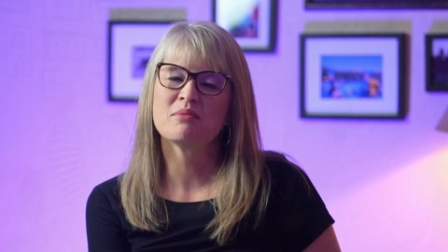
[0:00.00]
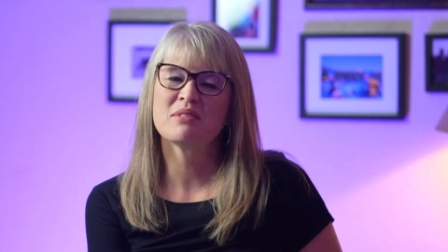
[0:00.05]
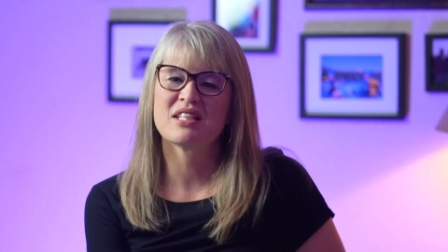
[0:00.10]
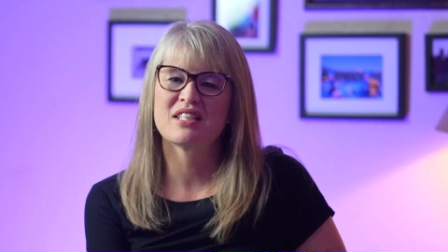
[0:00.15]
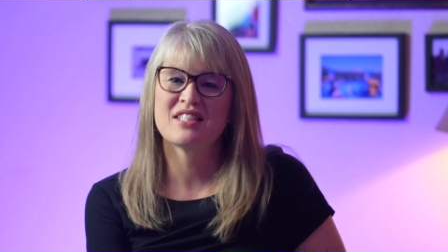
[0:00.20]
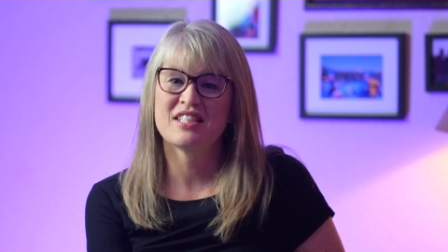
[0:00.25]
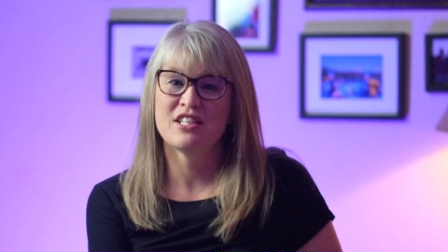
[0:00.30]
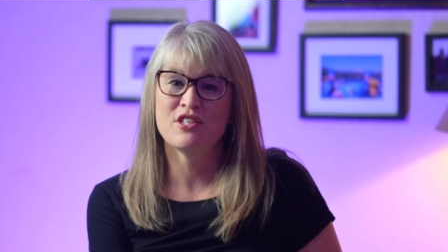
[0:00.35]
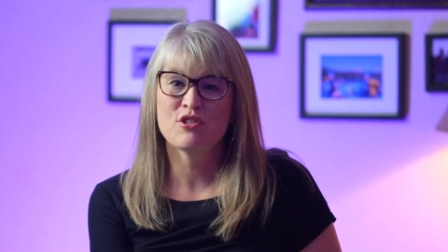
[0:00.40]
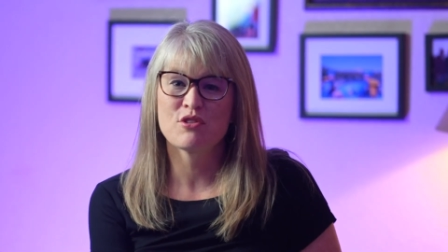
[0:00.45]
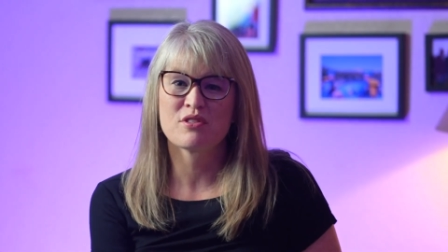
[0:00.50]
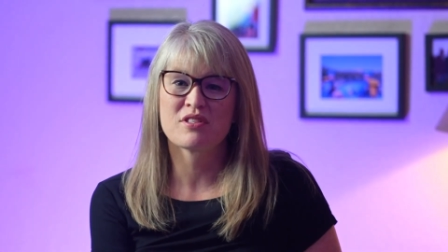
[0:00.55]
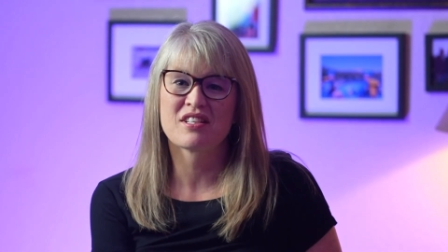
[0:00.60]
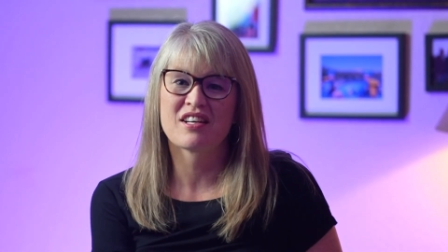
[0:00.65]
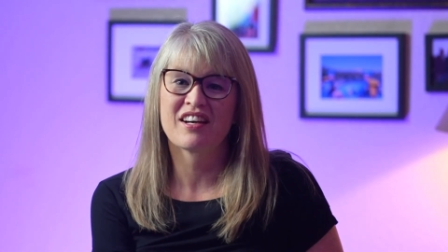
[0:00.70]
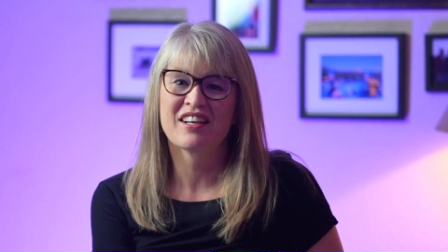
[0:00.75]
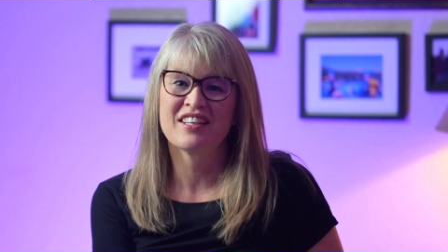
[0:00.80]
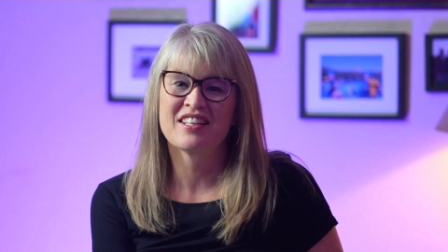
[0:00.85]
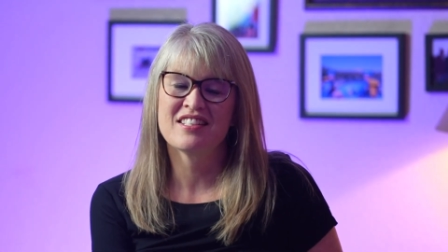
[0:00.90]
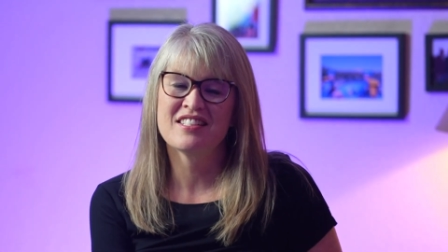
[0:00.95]
Welcome to Teachers
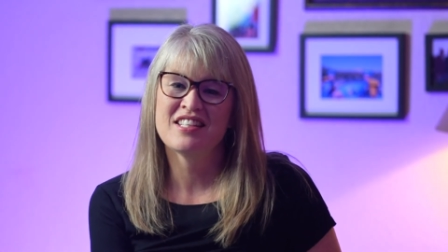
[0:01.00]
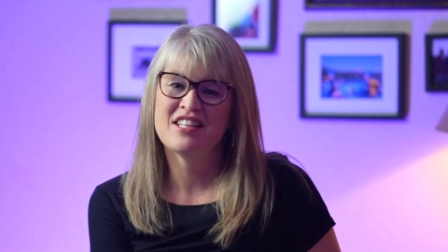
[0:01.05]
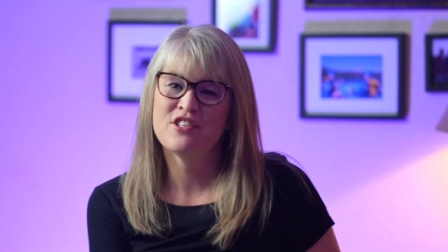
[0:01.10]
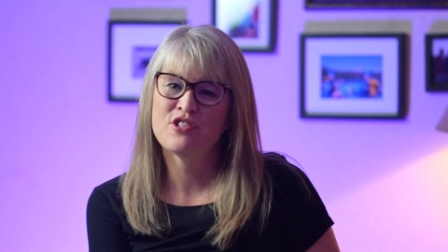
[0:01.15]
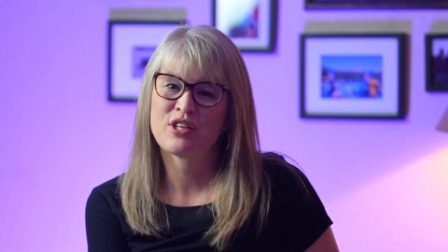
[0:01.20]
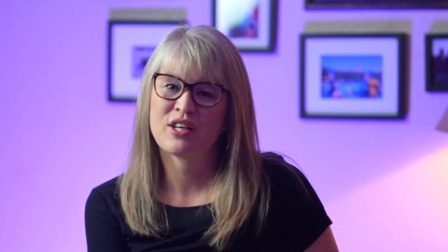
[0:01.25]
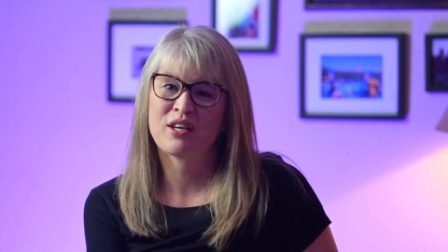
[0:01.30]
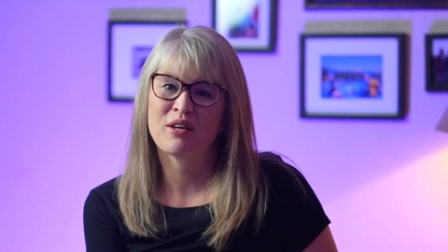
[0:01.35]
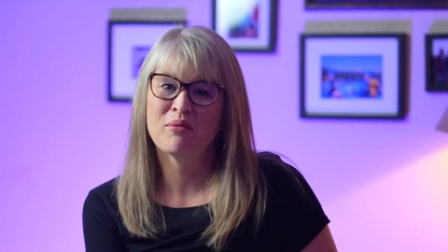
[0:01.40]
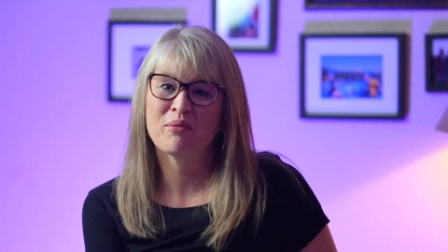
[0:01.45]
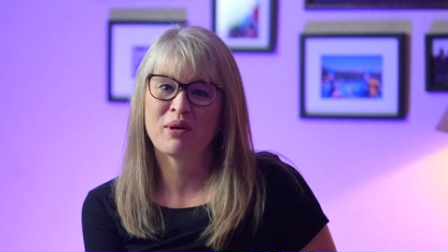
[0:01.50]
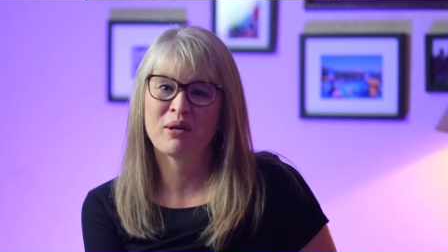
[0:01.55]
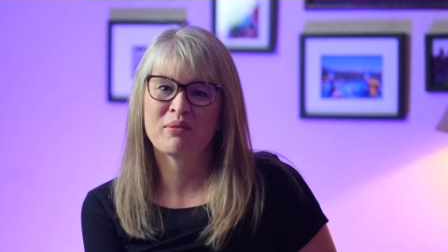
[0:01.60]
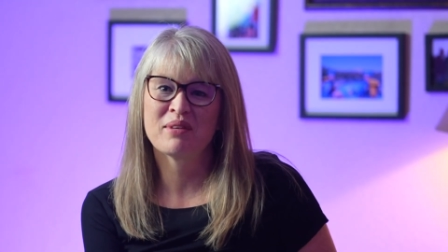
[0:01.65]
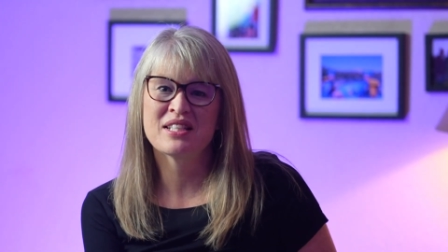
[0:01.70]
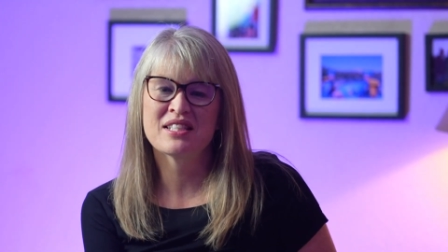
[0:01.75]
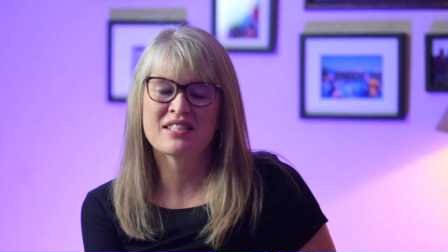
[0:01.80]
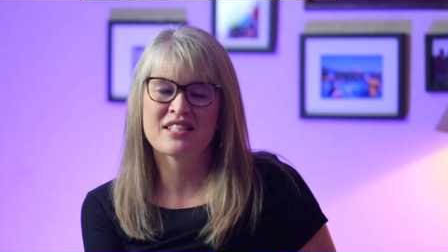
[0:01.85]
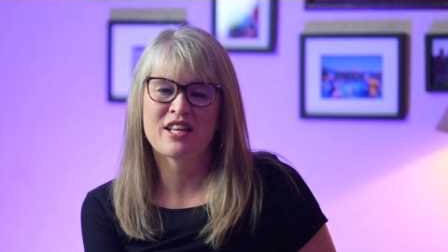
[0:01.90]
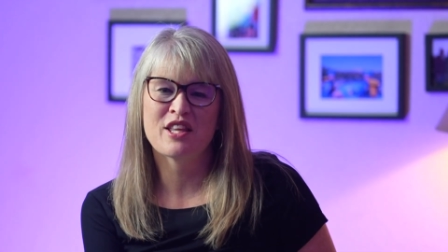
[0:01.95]
Talking Teaching, where
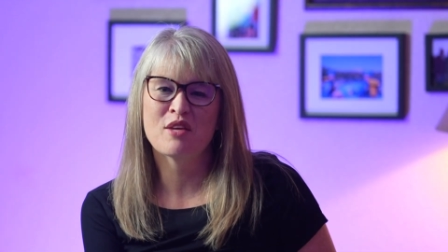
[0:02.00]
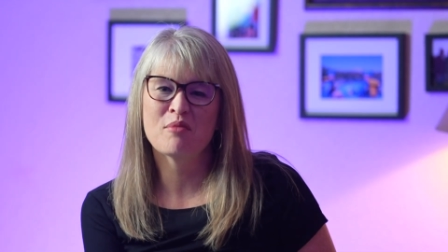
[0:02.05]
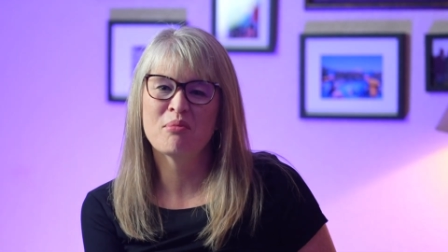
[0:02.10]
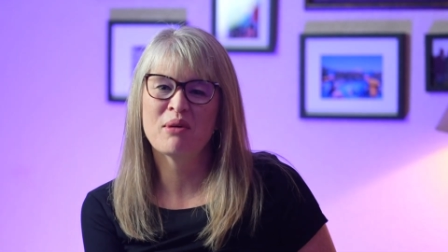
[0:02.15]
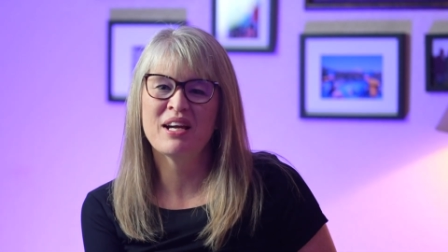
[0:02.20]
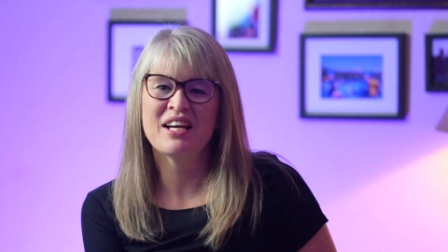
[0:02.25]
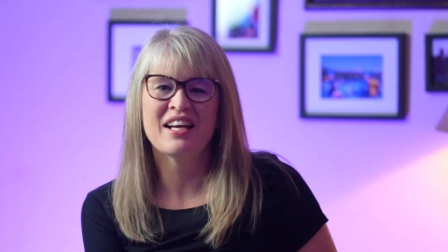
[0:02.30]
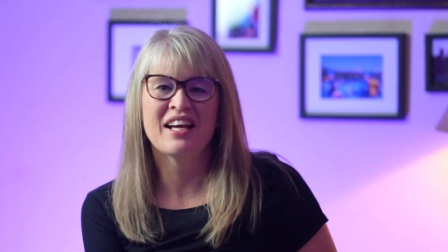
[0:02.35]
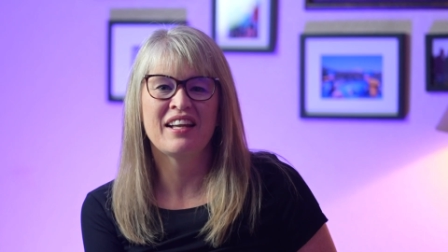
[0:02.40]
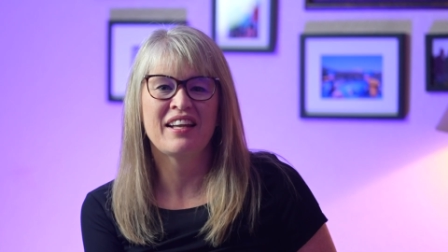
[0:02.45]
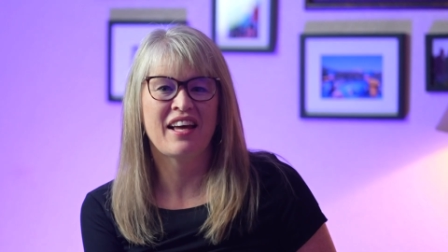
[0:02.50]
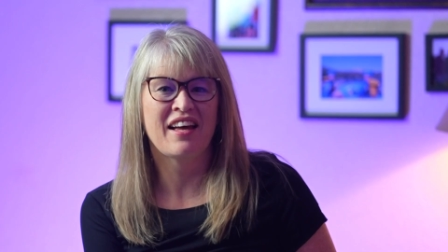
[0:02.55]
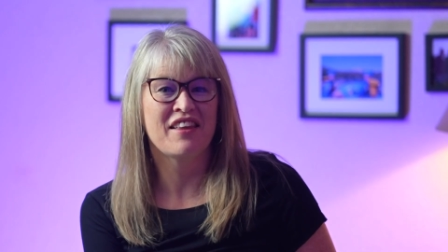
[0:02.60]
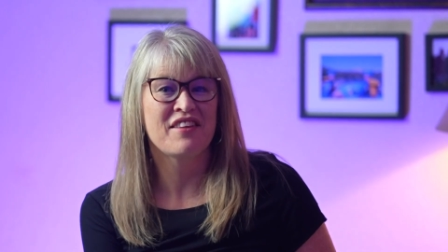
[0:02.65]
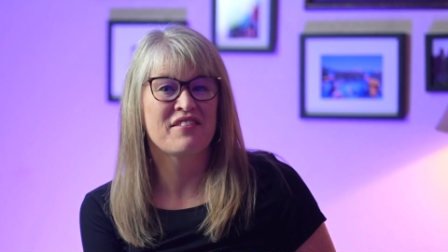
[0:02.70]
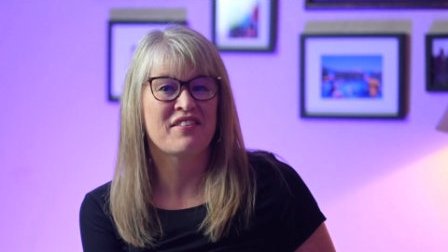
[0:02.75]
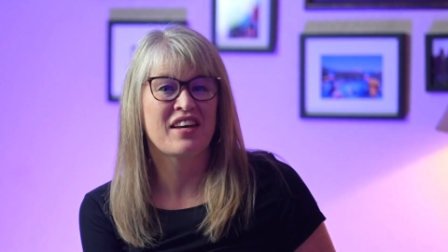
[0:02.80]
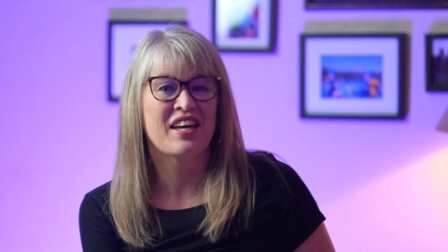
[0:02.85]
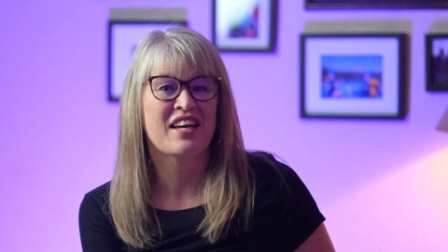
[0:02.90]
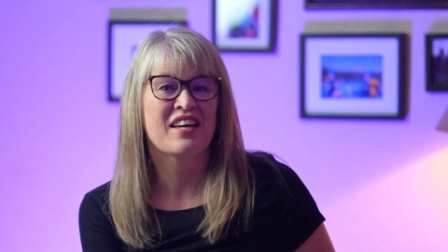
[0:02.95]
we celebrate and
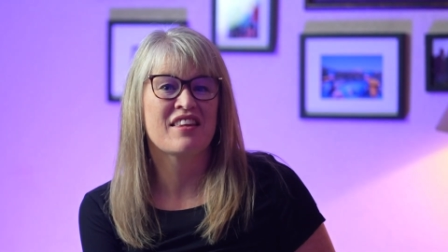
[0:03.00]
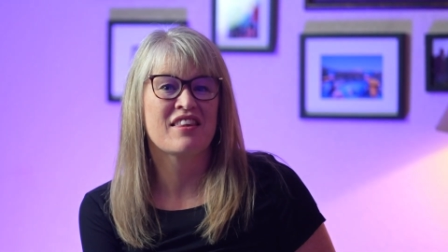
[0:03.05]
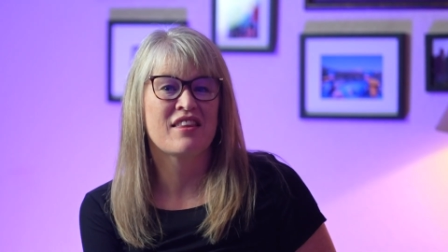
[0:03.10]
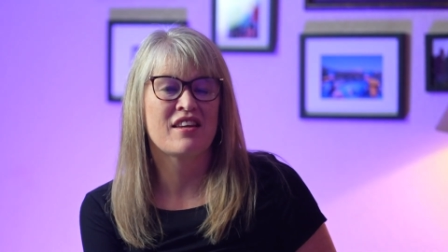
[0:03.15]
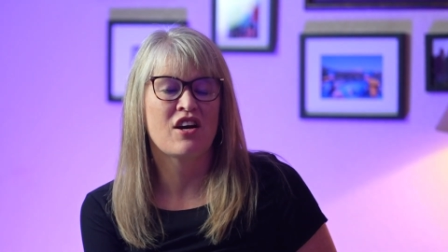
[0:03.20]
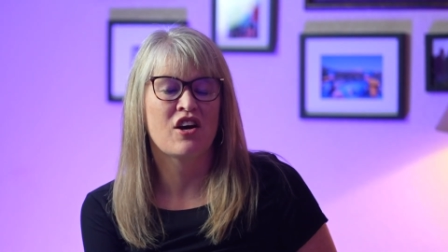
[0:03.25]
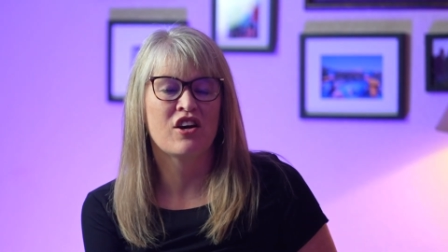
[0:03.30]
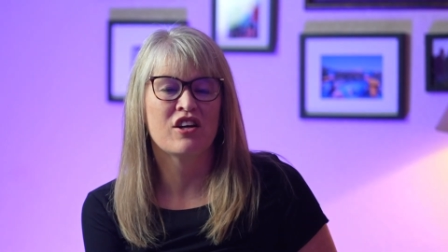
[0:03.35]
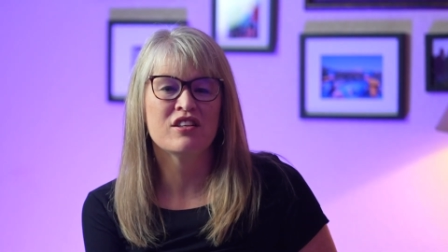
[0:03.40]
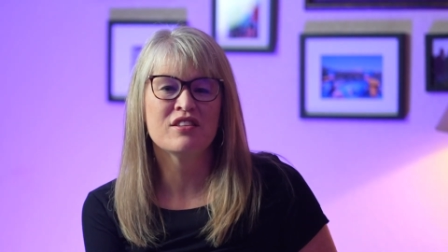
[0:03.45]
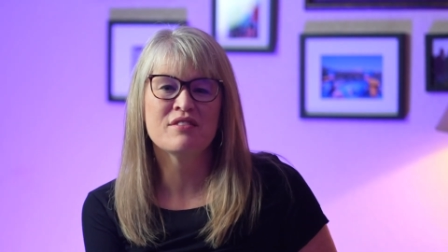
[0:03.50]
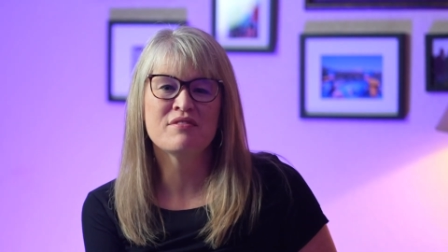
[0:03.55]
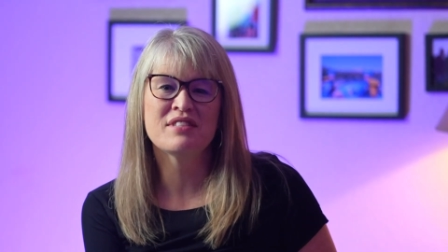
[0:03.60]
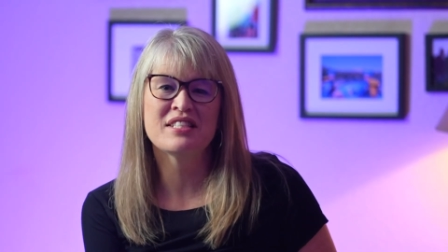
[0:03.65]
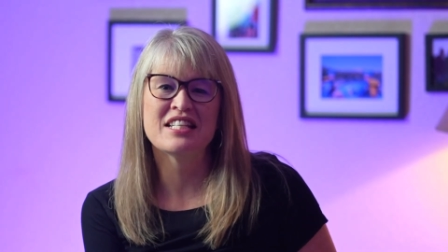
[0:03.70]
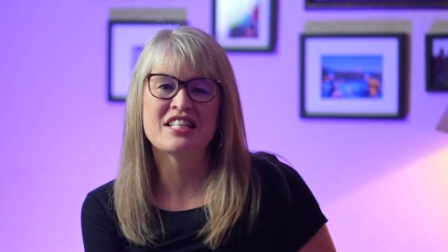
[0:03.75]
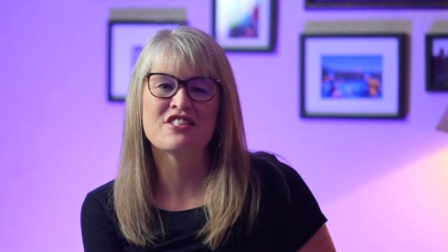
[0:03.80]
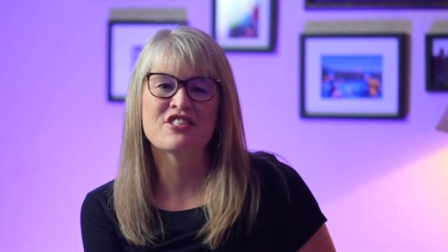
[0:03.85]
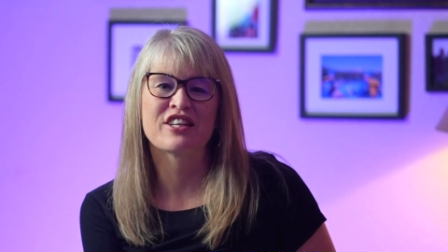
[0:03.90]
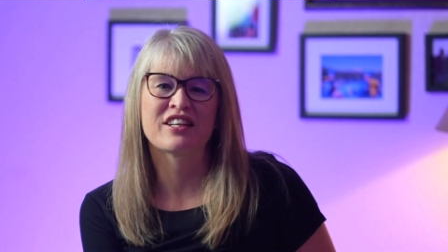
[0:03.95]
elevate the art of
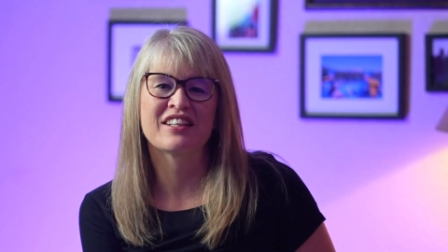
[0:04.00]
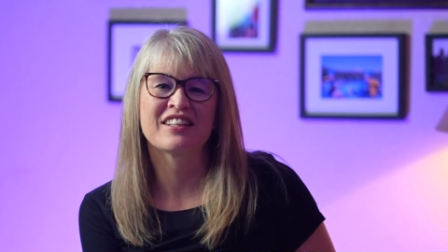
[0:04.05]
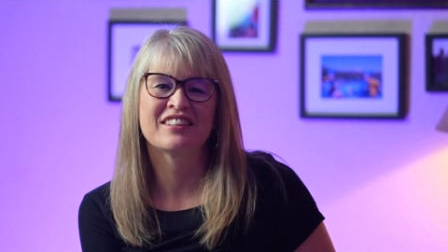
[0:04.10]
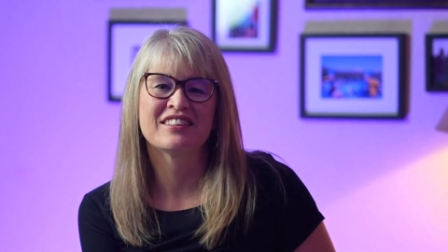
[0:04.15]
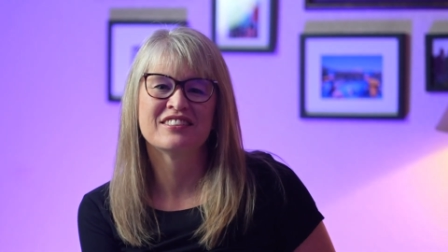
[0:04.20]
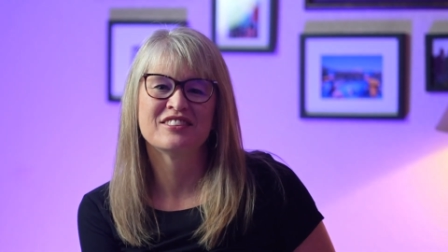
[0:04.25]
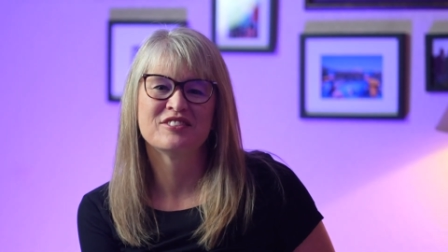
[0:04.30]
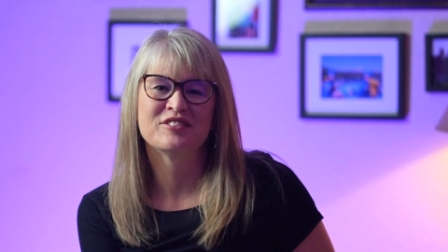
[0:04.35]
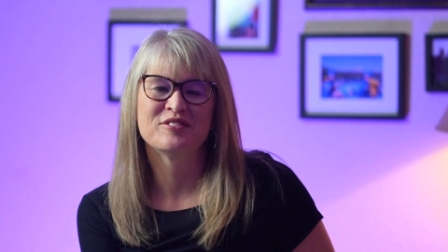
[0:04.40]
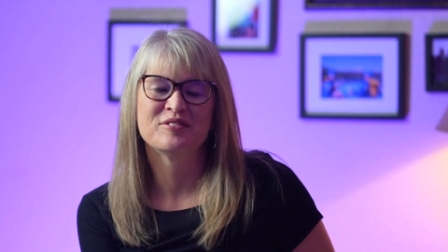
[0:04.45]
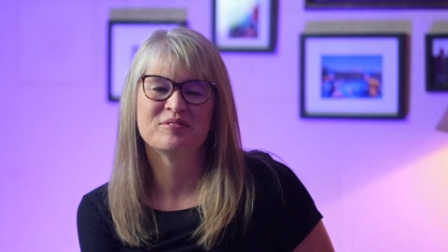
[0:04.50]
teaching.